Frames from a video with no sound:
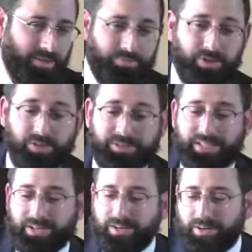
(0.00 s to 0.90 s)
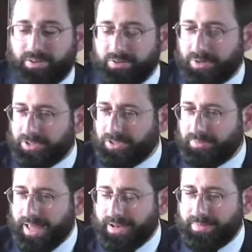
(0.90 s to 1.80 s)
Because here, the Rebbeinu
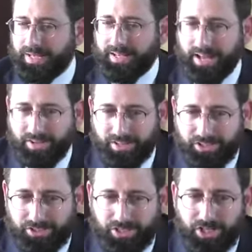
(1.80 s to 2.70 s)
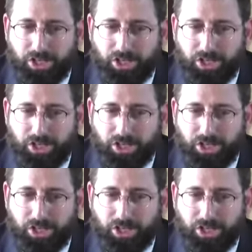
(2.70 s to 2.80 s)
Shem had to make a calculation.